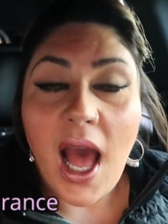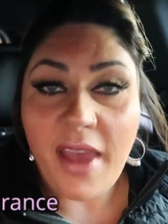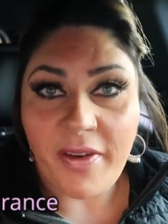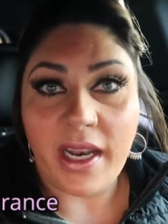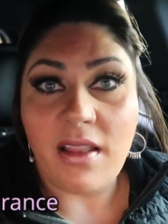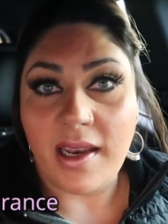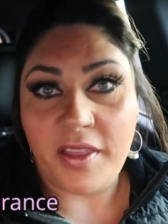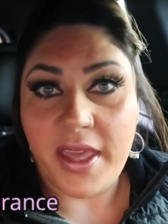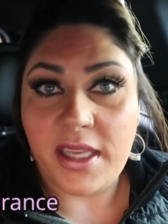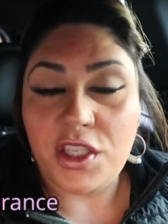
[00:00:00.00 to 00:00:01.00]
I've had a
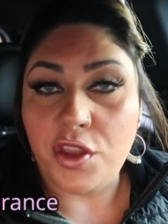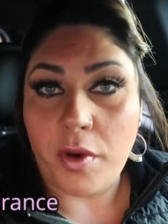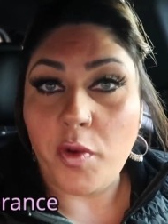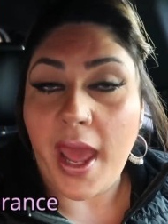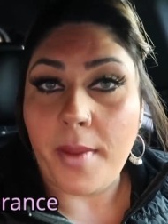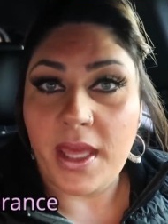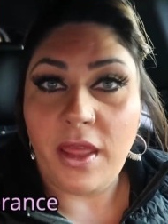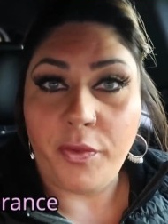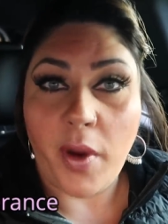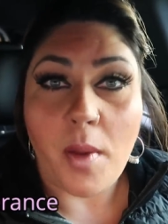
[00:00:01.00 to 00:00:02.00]
lot of things thrown at
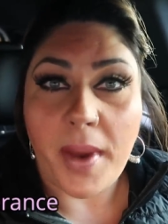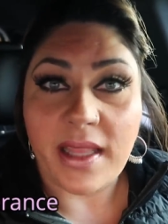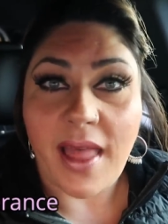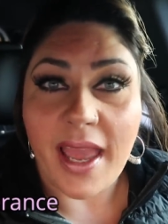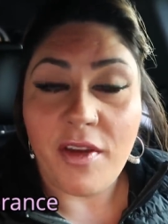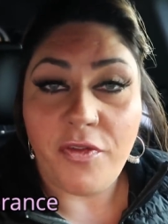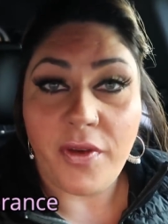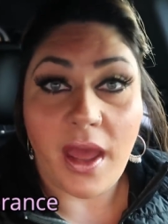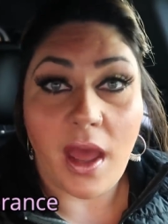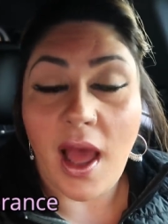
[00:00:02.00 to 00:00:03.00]
me throughout my life.